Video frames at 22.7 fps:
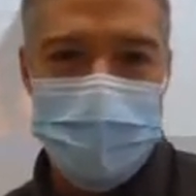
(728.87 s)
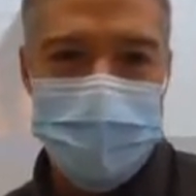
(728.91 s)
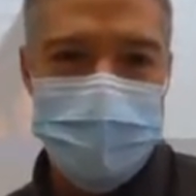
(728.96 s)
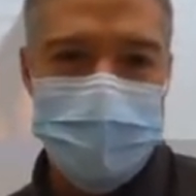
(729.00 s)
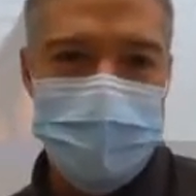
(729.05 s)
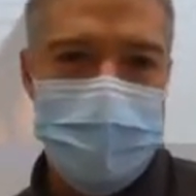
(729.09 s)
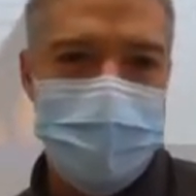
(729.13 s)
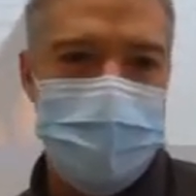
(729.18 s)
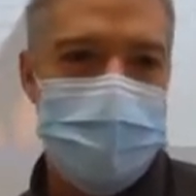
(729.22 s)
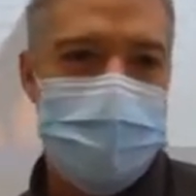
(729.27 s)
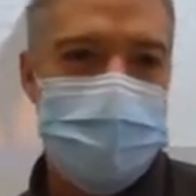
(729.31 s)

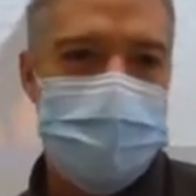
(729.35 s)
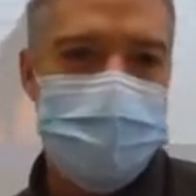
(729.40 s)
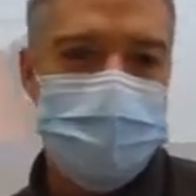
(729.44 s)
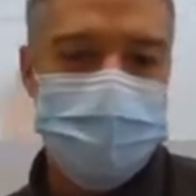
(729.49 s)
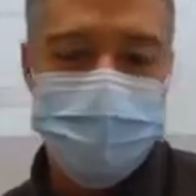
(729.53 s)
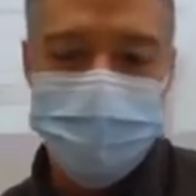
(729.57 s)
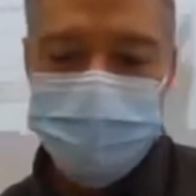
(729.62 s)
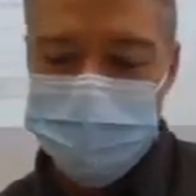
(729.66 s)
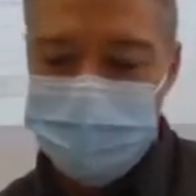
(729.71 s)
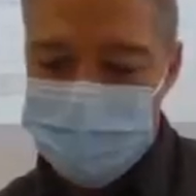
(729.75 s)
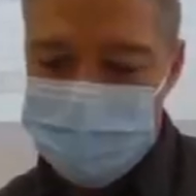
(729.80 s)
except
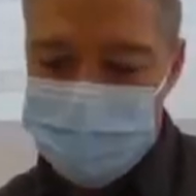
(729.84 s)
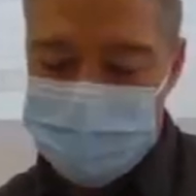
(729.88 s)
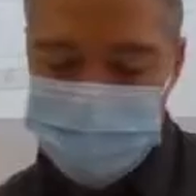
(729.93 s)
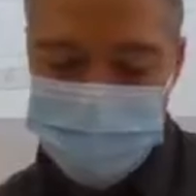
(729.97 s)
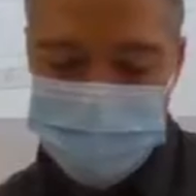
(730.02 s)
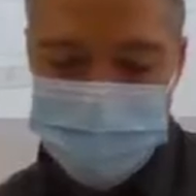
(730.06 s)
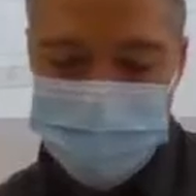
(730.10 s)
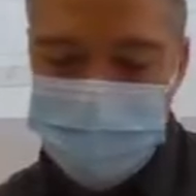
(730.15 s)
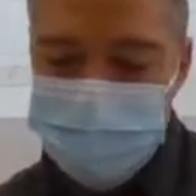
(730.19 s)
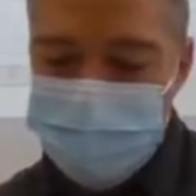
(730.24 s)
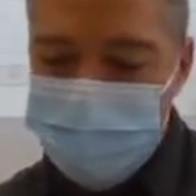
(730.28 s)

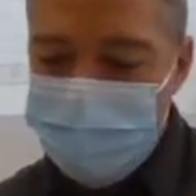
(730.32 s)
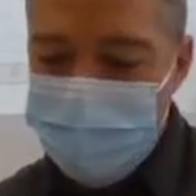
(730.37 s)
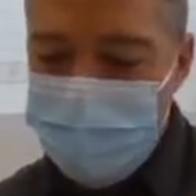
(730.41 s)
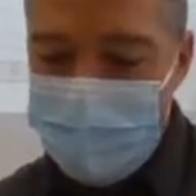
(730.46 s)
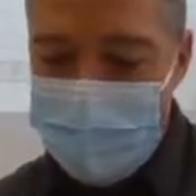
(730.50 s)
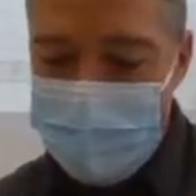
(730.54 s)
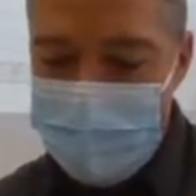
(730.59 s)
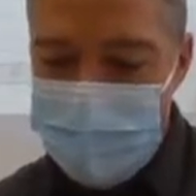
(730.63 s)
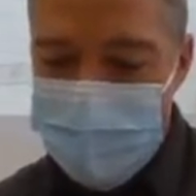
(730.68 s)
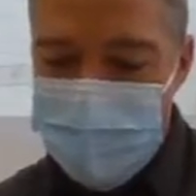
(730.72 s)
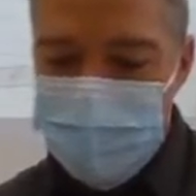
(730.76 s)

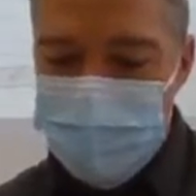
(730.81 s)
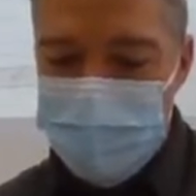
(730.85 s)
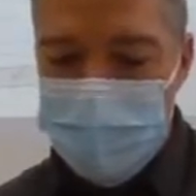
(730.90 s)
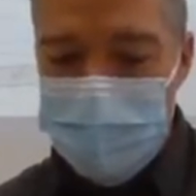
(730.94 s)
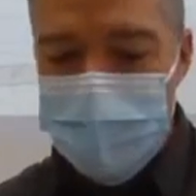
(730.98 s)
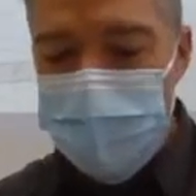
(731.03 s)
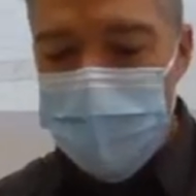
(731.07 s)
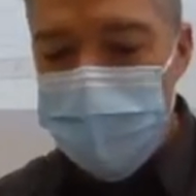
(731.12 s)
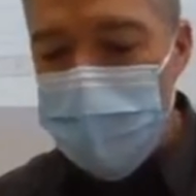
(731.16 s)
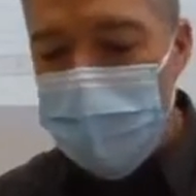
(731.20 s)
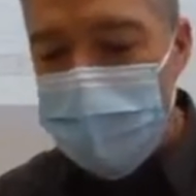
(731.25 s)
it's one
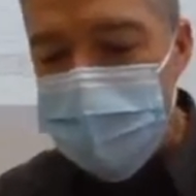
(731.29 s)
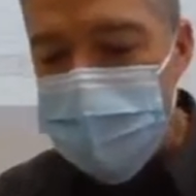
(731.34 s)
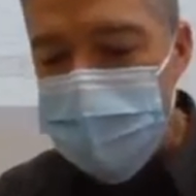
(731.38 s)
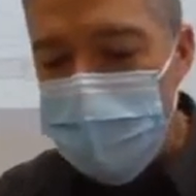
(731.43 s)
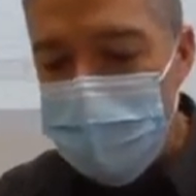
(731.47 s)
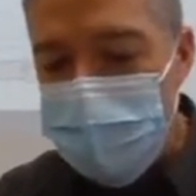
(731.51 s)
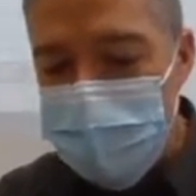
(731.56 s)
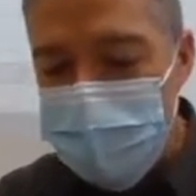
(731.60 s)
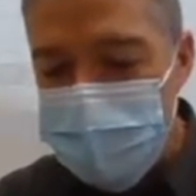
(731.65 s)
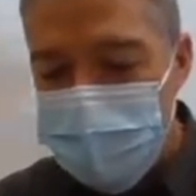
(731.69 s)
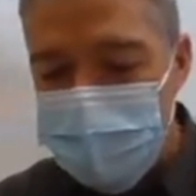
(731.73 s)
of the
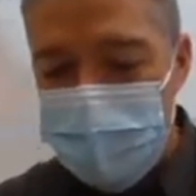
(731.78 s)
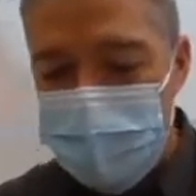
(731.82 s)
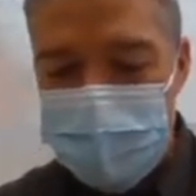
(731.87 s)
principles of